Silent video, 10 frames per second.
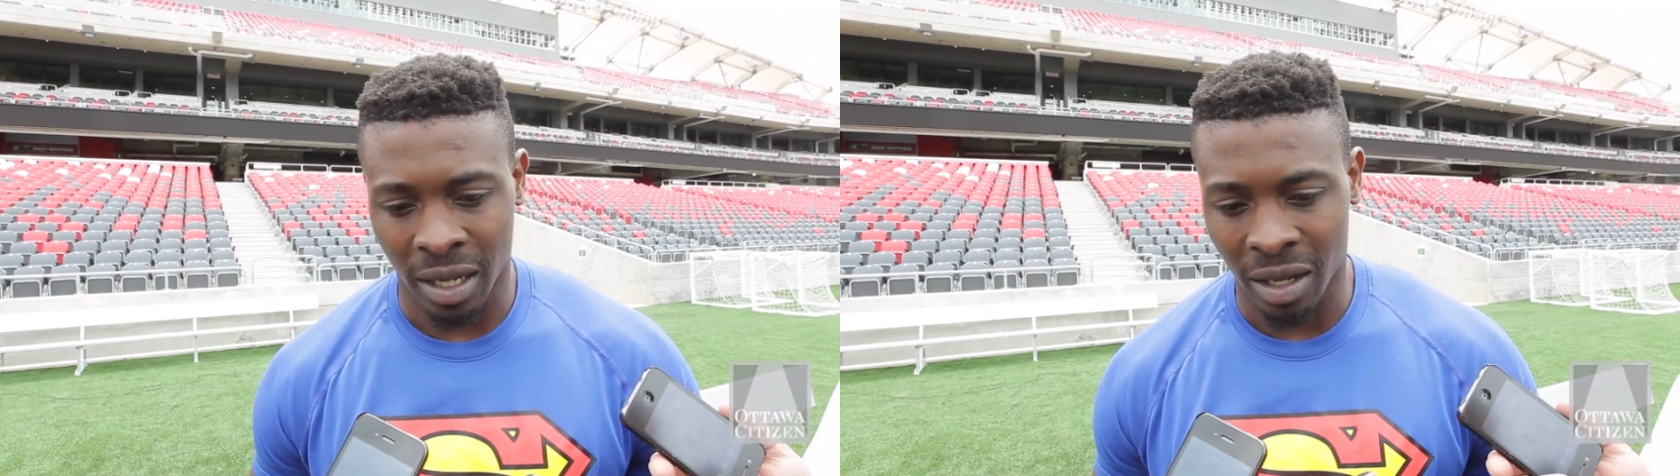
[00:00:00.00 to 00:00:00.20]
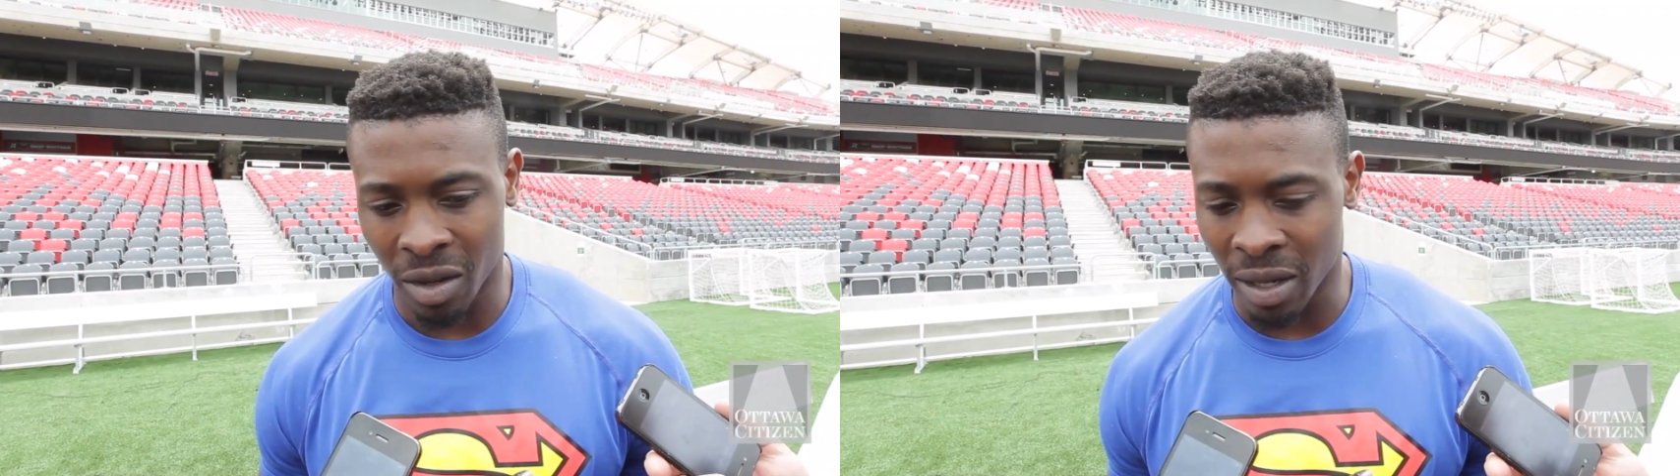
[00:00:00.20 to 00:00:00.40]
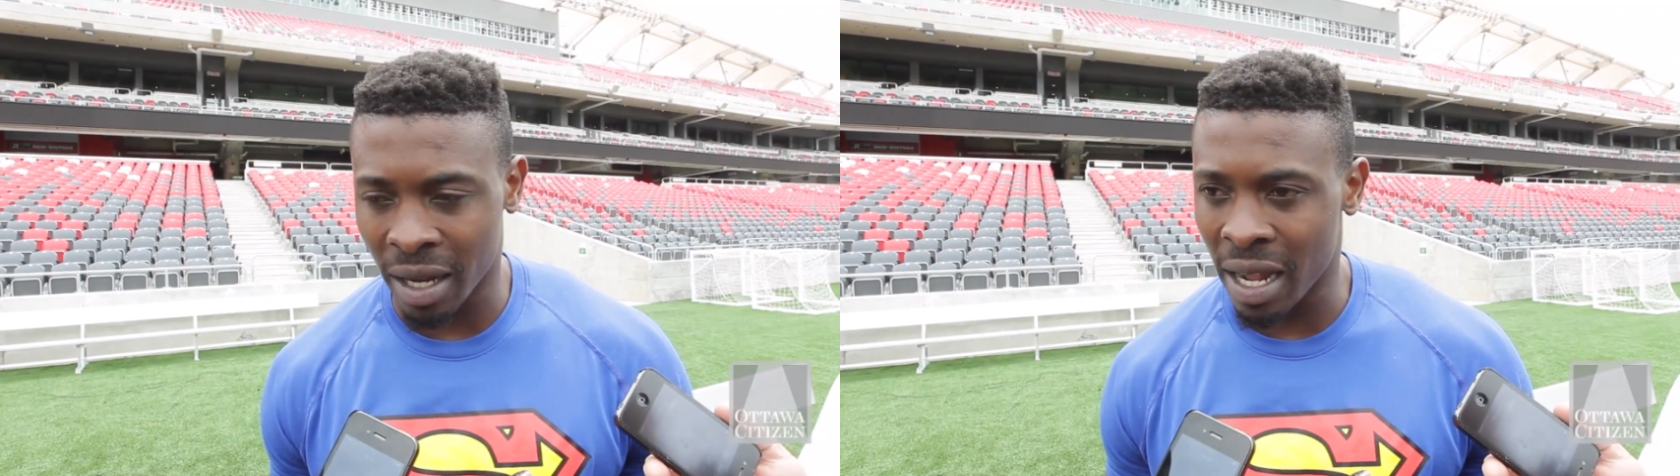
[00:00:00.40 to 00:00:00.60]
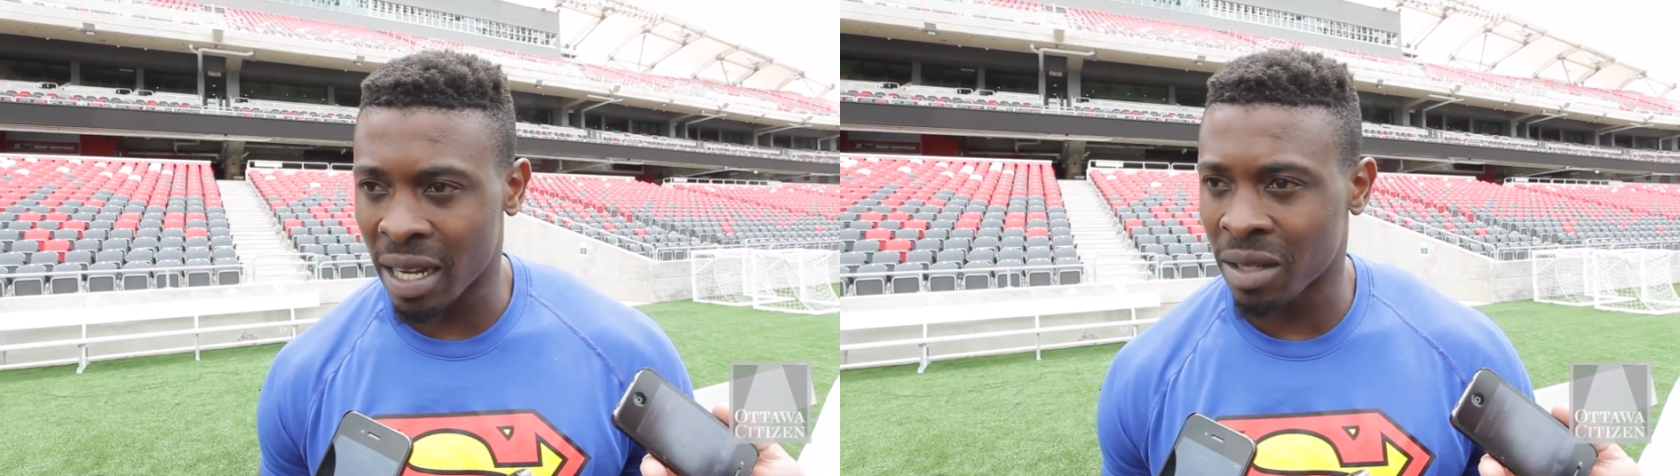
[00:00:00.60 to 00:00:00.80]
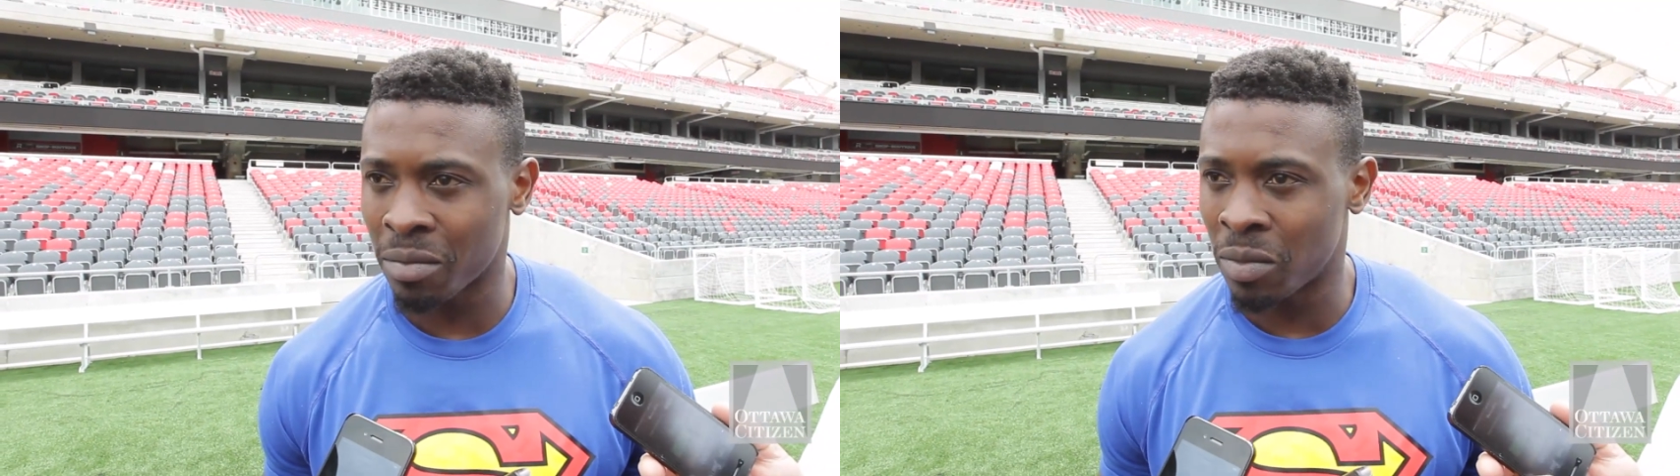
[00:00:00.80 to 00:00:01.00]
you know, kind of had
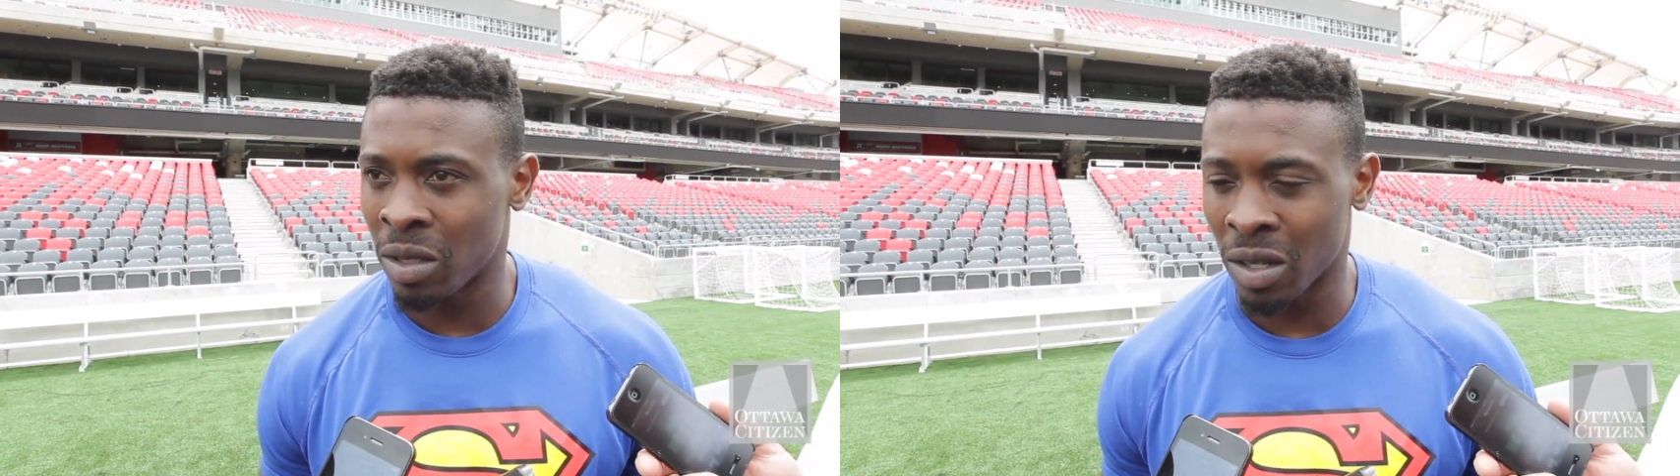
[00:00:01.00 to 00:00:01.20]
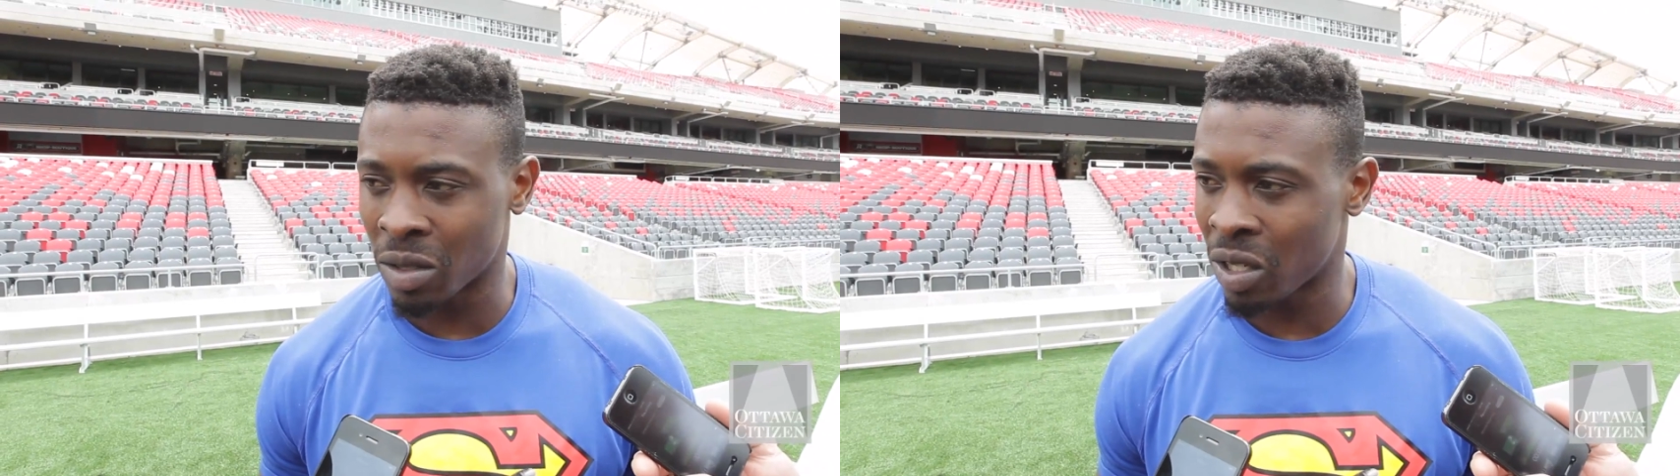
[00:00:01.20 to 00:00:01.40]
some, you know,